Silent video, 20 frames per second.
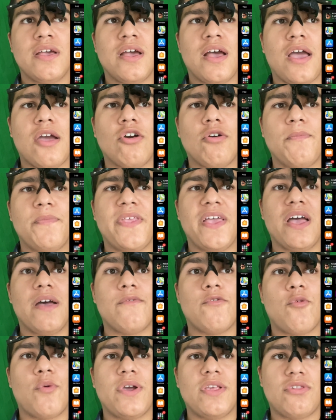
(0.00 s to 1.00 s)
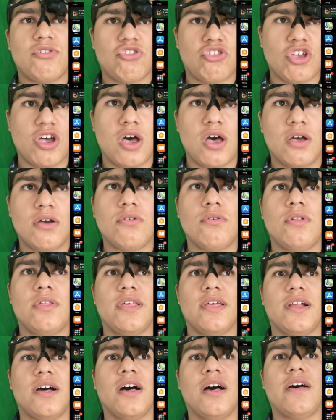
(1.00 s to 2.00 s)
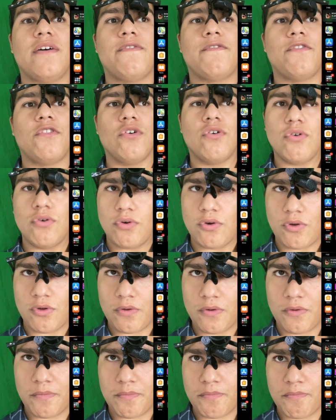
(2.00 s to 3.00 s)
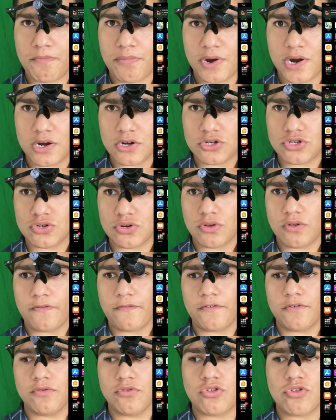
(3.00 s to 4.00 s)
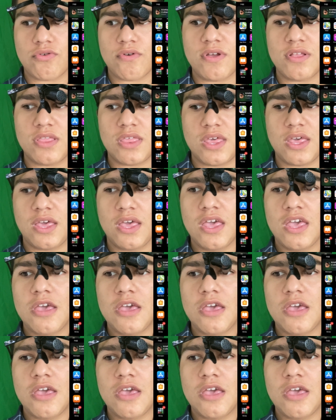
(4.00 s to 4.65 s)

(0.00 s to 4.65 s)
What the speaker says: I hope they have a way to toggle it off, the whole partial phone screen thing,